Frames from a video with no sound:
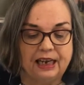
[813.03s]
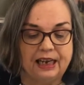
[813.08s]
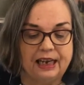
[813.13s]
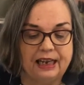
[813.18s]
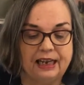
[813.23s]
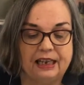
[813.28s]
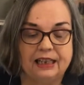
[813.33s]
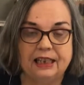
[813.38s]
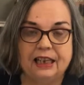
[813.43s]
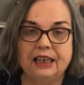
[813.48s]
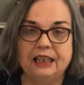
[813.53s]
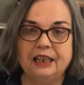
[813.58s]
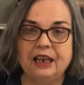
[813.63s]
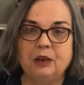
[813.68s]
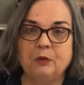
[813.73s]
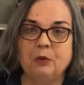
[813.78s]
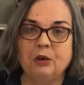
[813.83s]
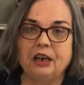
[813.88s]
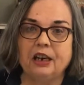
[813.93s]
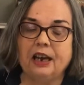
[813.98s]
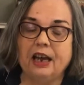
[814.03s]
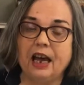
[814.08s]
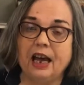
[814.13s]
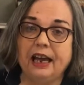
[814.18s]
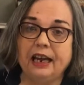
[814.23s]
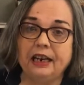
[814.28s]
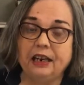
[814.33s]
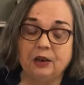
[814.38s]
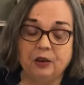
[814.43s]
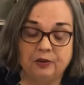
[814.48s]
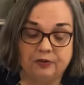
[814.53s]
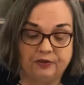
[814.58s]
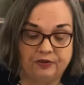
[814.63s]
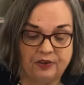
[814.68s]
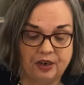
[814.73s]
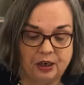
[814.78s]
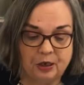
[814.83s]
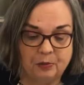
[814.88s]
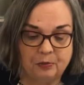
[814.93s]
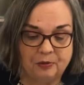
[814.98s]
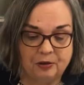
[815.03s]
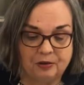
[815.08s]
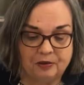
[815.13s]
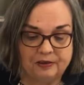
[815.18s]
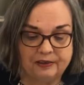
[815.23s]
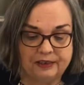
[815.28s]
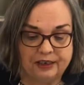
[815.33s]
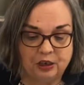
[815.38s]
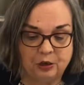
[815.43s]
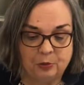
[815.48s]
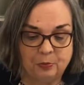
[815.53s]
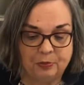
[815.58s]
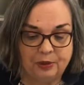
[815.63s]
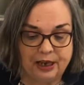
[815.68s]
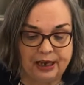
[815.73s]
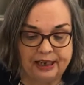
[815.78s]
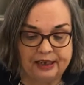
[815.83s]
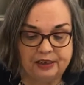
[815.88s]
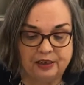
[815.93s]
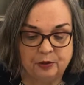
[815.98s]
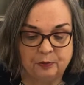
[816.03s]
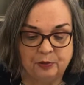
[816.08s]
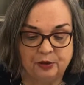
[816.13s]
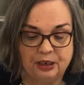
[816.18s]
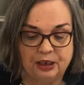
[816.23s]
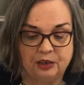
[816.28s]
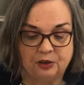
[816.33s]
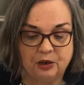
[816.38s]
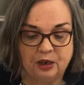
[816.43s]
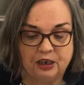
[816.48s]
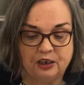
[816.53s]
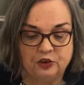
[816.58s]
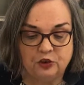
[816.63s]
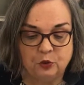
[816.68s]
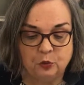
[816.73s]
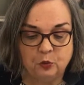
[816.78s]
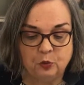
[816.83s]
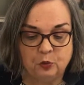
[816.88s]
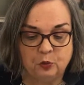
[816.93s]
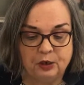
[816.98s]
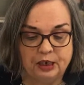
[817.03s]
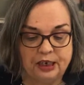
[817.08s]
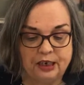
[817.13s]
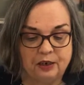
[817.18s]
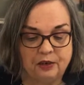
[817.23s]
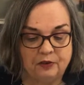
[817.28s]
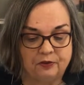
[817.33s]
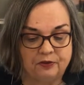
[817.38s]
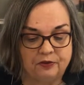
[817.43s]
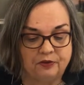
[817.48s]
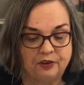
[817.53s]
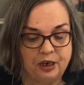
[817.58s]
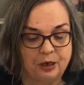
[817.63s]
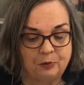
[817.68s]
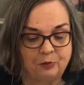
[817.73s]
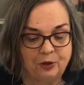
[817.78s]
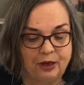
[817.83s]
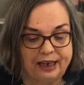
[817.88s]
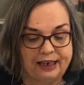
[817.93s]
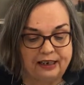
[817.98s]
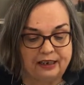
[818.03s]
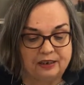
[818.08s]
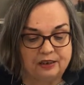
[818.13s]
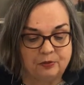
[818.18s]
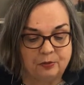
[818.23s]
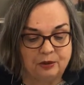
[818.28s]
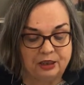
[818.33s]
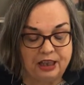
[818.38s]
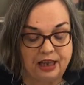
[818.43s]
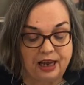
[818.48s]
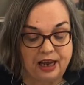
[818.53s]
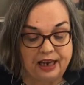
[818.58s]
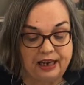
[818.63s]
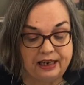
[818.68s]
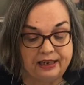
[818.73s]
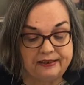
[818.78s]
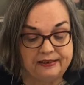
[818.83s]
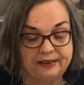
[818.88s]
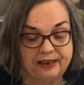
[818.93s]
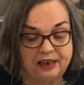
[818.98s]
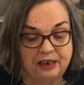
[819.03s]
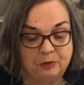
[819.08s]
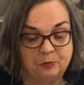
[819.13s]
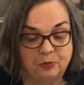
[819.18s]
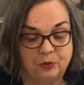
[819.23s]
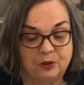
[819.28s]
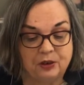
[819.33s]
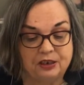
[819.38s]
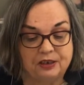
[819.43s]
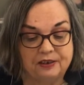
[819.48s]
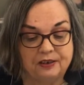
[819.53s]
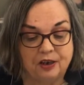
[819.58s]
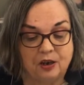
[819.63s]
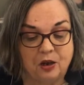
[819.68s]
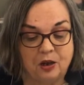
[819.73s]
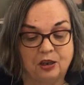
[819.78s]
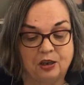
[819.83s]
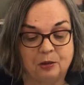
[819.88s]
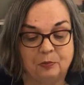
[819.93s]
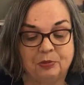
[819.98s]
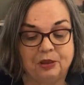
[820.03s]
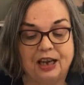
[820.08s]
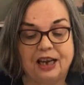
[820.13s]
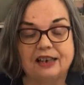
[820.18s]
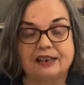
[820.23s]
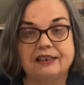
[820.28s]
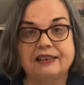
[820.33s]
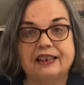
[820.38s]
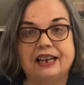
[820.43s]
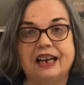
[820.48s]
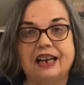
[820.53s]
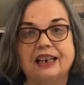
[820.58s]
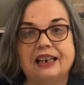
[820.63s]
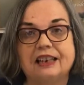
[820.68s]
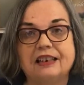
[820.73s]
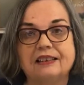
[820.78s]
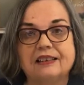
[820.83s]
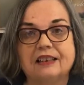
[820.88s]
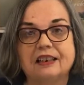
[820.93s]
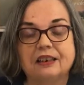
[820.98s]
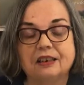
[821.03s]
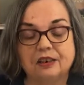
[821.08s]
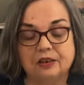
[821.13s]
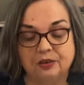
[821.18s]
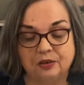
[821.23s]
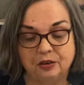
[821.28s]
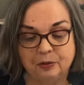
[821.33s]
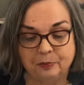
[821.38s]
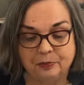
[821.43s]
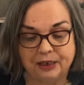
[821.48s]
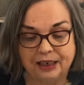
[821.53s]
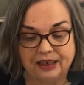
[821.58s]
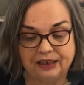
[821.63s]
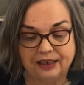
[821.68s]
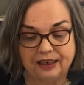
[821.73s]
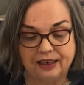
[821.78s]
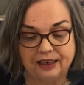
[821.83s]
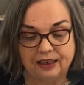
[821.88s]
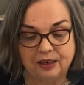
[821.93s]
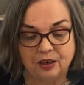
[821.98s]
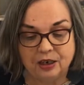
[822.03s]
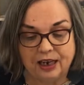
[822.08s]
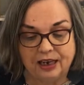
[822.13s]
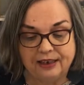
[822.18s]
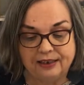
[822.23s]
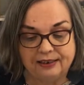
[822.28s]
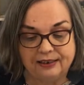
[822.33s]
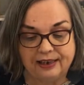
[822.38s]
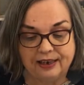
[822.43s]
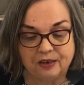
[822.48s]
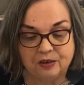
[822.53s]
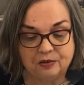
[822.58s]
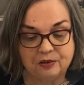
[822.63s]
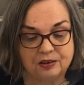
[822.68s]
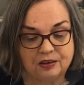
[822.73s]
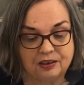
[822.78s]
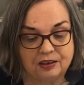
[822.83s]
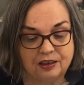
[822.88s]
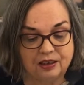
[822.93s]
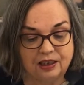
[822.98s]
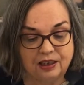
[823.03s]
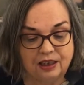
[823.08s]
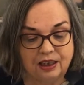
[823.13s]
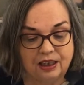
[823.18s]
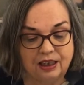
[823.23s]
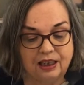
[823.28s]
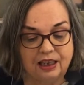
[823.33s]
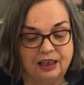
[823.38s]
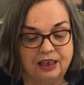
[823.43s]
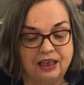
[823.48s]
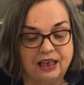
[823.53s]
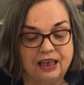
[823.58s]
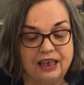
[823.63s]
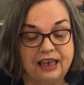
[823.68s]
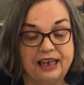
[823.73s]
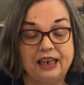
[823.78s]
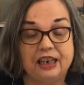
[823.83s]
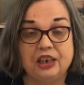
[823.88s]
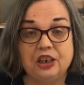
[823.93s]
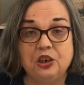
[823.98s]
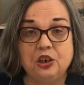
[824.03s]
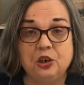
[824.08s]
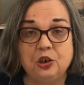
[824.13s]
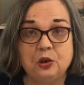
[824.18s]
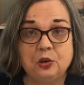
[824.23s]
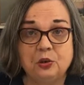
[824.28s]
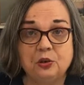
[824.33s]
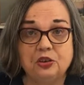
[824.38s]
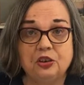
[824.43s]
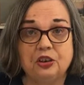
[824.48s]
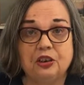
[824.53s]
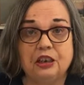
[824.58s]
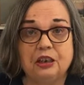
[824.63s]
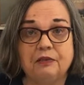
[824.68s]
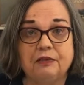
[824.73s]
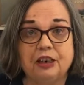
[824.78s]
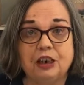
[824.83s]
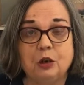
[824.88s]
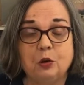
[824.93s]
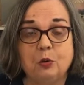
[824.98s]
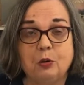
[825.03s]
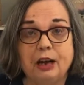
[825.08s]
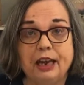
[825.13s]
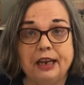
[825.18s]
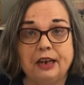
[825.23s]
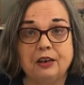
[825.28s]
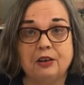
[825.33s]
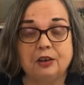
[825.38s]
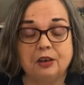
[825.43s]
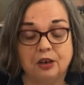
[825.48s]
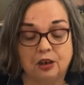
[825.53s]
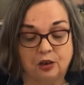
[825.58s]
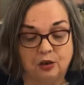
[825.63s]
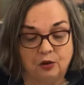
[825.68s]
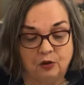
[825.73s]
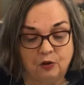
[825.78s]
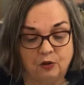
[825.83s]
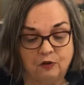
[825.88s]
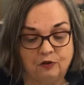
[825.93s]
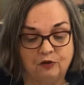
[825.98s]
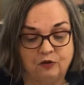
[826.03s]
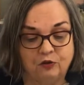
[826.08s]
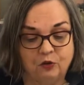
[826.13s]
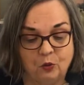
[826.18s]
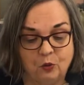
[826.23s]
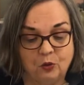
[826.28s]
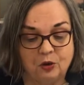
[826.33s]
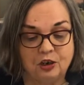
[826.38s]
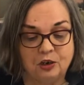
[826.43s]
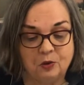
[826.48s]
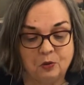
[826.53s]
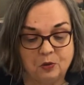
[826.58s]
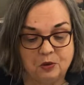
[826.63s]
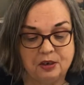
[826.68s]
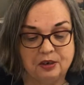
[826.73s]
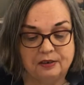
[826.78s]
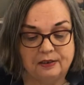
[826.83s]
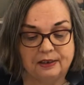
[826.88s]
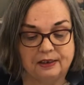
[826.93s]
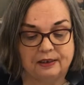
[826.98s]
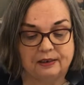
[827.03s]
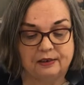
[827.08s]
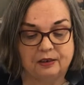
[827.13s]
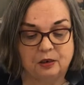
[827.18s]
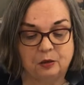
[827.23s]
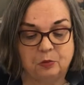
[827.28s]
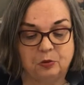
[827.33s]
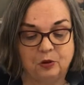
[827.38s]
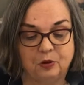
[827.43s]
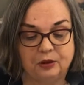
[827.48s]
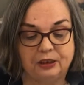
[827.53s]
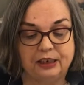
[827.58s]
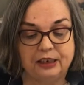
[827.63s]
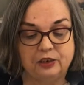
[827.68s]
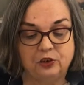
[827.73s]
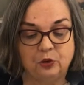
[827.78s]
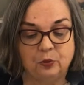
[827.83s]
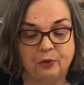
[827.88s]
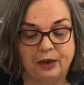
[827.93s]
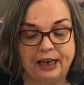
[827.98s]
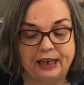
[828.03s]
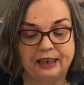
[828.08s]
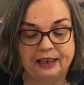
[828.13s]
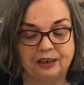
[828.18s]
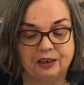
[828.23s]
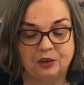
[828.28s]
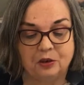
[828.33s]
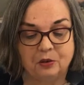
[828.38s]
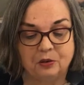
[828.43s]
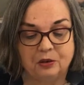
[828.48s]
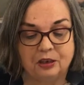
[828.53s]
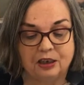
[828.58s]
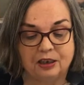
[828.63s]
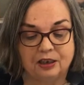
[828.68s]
And then they would hire farmers nearby to bring large wooden farm wagons with high sideboards to haul the blocks of ice to the Bailey Ice House. It usually required 4 horses to pull each wagon load.